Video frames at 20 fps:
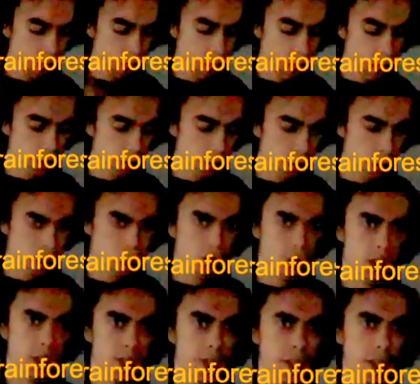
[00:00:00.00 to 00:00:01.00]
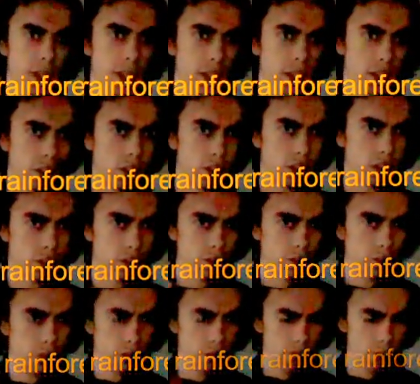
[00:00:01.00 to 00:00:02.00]
5.5 acres of
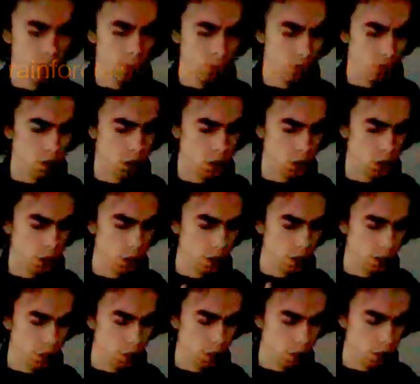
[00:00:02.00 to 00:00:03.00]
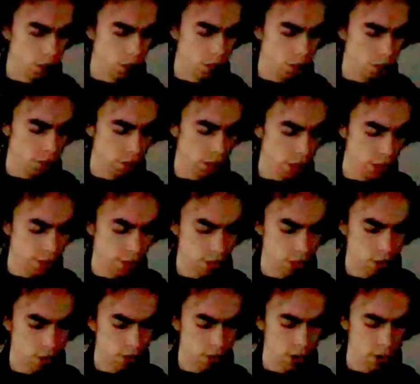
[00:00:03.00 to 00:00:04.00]
rainforest,
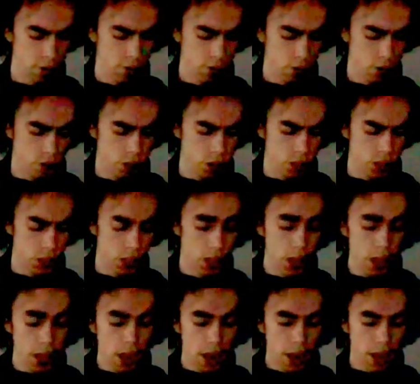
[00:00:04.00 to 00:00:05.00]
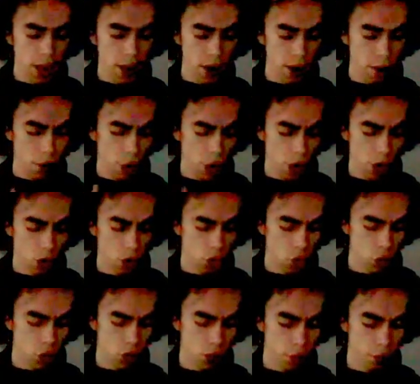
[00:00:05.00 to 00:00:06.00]
rainforest and around
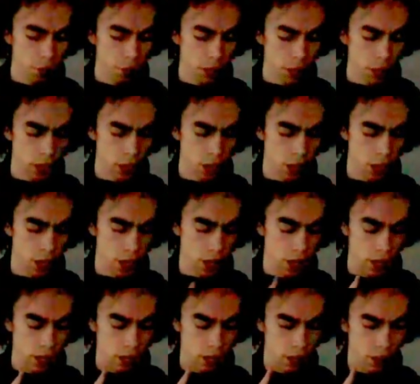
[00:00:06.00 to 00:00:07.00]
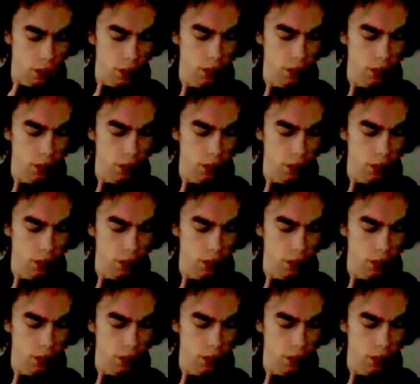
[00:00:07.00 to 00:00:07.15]
something like